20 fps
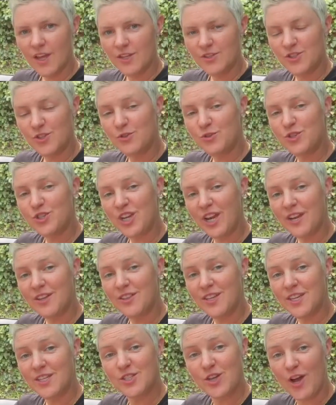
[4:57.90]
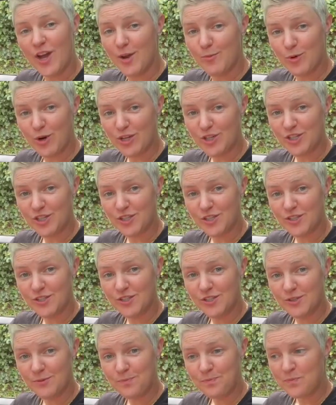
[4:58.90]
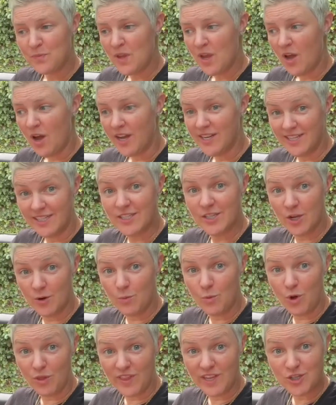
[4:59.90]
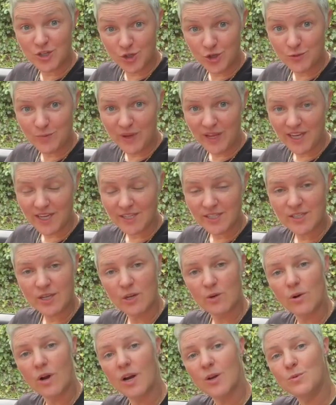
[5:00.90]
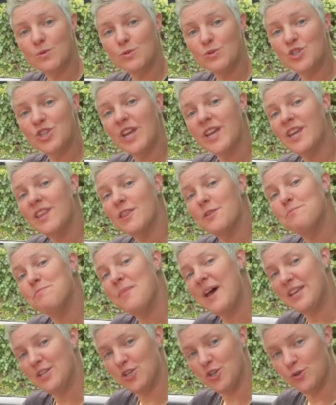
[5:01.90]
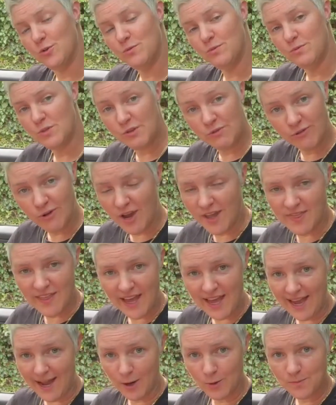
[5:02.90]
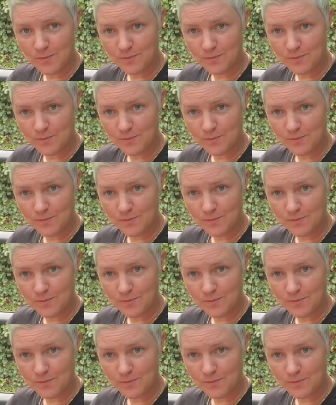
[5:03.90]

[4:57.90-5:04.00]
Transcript: To check the tyre pressures, I need to know what they should be, so I will check in the manual to find that out,